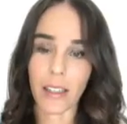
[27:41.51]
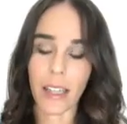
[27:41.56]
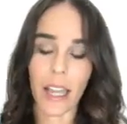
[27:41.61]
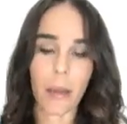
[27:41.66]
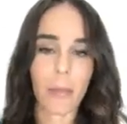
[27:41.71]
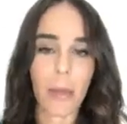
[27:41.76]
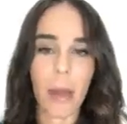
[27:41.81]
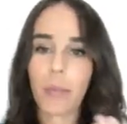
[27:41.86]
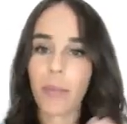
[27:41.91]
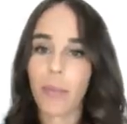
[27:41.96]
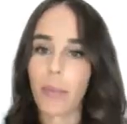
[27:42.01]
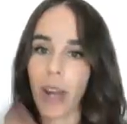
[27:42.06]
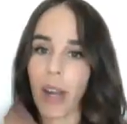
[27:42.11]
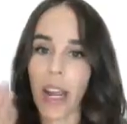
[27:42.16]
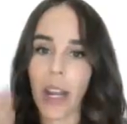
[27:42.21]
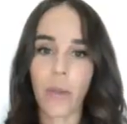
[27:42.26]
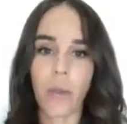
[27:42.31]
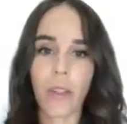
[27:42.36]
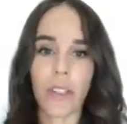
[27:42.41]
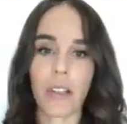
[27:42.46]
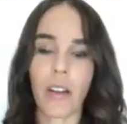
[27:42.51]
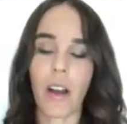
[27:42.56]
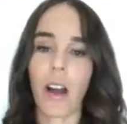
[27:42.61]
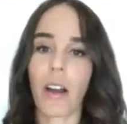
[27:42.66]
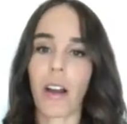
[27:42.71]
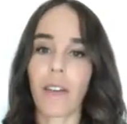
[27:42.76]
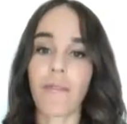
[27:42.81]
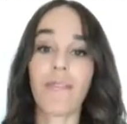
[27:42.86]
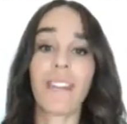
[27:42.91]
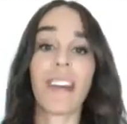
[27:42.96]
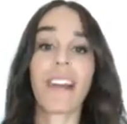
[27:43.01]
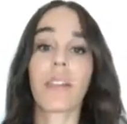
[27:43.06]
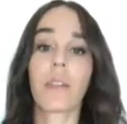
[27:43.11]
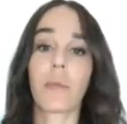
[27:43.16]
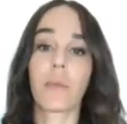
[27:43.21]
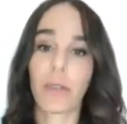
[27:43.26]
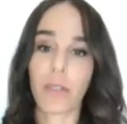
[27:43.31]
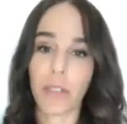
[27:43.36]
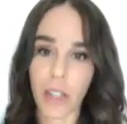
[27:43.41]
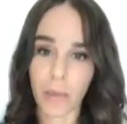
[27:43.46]
Like my brain was not
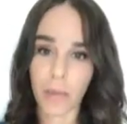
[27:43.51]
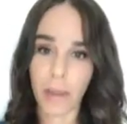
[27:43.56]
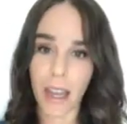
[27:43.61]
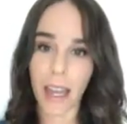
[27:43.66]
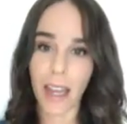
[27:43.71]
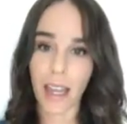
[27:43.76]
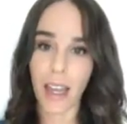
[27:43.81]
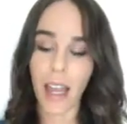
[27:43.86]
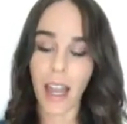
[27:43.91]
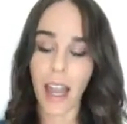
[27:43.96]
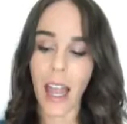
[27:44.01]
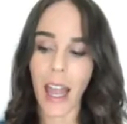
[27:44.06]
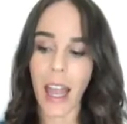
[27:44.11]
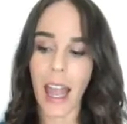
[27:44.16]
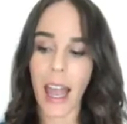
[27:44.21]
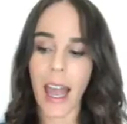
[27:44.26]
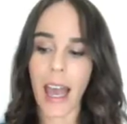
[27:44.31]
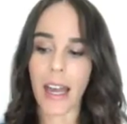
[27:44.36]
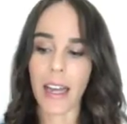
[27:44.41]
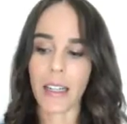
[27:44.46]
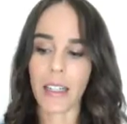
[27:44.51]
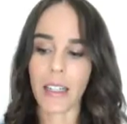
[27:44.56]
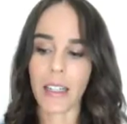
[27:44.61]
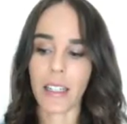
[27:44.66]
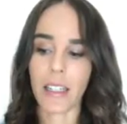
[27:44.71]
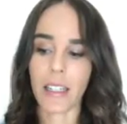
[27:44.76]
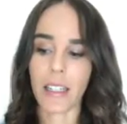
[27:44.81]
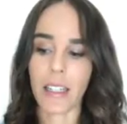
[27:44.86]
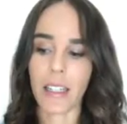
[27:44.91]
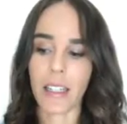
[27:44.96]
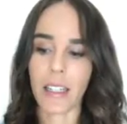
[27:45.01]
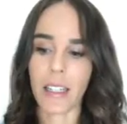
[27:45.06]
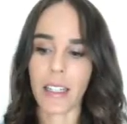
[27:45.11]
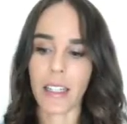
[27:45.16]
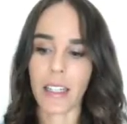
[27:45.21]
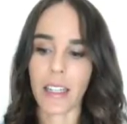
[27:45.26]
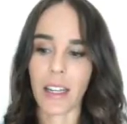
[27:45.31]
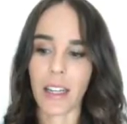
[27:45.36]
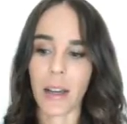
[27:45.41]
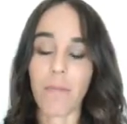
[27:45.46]
available to me, and
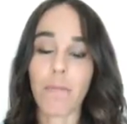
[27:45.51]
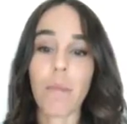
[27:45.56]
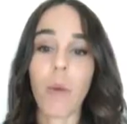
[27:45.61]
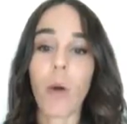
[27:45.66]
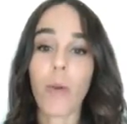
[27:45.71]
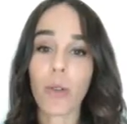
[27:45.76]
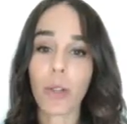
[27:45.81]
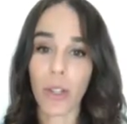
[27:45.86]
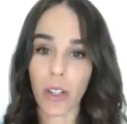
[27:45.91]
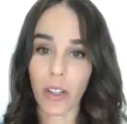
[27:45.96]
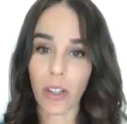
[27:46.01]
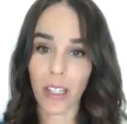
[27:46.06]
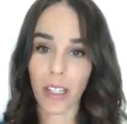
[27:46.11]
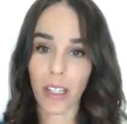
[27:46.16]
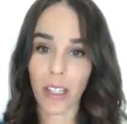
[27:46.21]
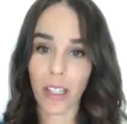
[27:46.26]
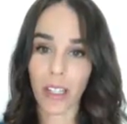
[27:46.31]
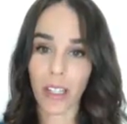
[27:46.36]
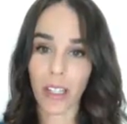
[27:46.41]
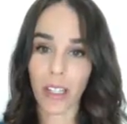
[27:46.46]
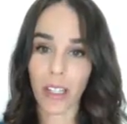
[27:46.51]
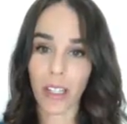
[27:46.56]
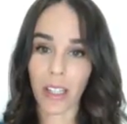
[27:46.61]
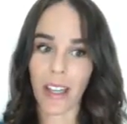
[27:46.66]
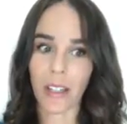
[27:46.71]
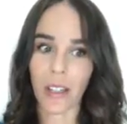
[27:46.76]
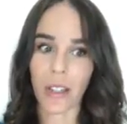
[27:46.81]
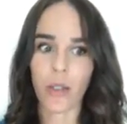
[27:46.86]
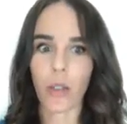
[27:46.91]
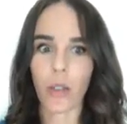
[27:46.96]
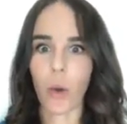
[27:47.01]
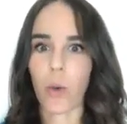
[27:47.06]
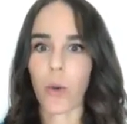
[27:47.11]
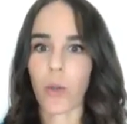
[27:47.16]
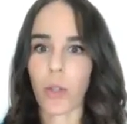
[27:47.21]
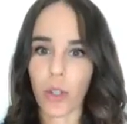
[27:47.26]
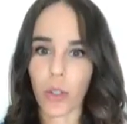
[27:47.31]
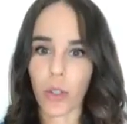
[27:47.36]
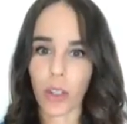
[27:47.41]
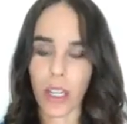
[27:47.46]
emotionally,
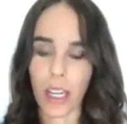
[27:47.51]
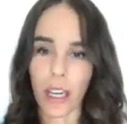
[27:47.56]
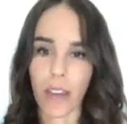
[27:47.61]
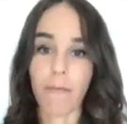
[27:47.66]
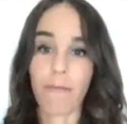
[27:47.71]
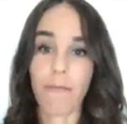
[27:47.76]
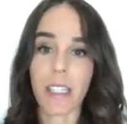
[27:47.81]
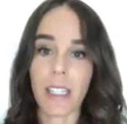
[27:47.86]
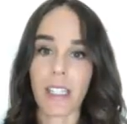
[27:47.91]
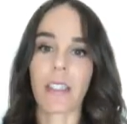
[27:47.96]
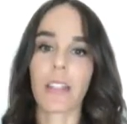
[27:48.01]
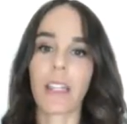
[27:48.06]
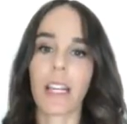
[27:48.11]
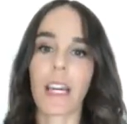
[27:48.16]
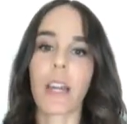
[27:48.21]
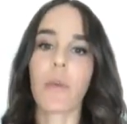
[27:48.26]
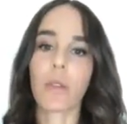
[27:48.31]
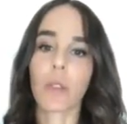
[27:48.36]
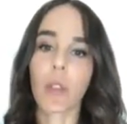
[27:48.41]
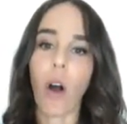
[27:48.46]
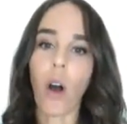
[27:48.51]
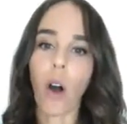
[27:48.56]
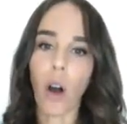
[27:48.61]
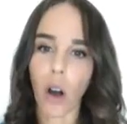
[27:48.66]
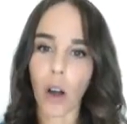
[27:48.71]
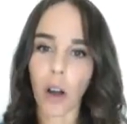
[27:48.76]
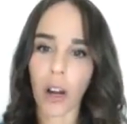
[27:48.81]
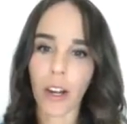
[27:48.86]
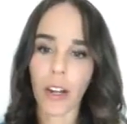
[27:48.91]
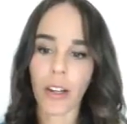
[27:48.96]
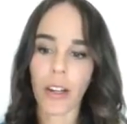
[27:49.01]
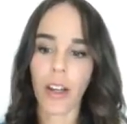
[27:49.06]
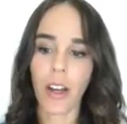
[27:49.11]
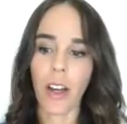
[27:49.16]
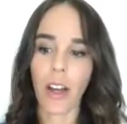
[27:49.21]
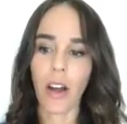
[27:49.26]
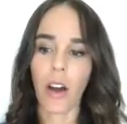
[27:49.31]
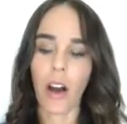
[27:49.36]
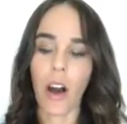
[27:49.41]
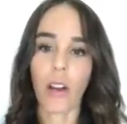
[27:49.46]
socially, physically, it was hard
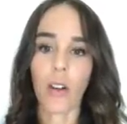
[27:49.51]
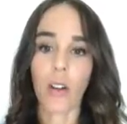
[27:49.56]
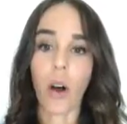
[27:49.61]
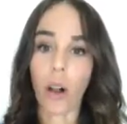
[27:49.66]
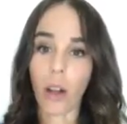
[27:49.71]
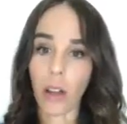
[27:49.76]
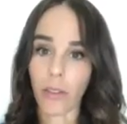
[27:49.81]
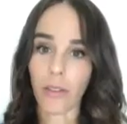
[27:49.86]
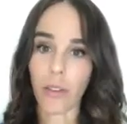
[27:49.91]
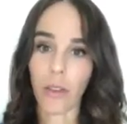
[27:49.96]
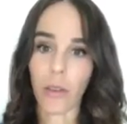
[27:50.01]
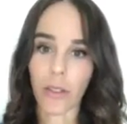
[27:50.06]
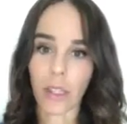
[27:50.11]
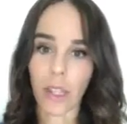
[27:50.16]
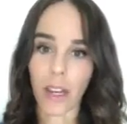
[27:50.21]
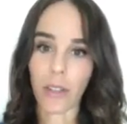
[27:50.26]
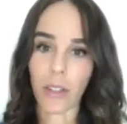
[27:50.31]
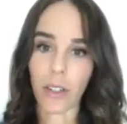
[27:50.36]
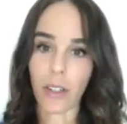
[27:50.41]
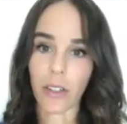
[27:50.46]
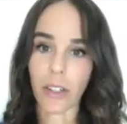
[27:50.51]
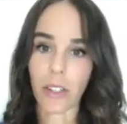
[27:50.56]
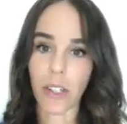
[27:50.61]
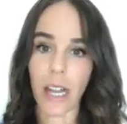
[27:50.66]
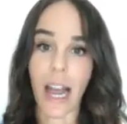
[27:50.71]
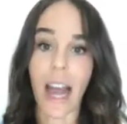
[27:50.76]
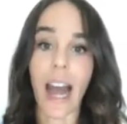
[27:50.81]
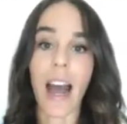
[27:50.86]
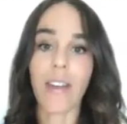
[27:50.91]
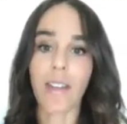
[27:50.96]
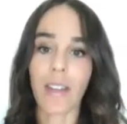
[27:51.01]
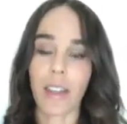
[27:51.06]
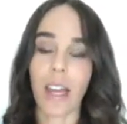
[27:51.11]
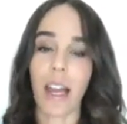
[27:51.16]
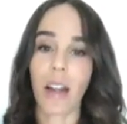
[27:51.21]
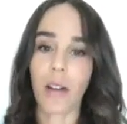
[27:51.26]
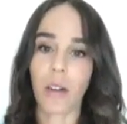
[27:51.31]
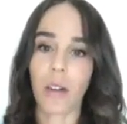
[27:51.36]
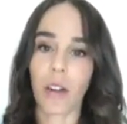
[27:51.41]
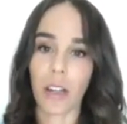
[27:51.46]
on all of those levels, having
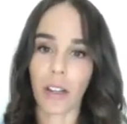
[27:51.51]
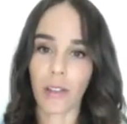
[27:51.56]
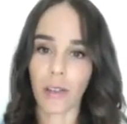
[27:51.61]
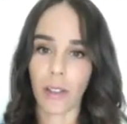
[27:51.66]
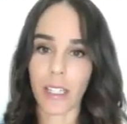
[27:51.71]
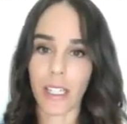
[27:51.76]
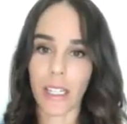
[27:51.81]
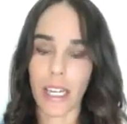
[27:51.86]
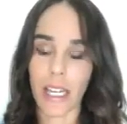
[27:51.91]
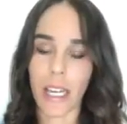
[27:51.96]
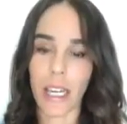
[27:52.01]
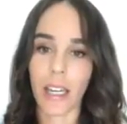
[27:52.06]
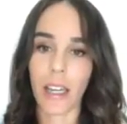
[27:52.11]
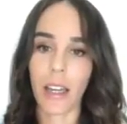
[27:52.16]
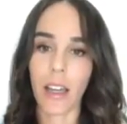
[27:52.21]
that chronic fatigue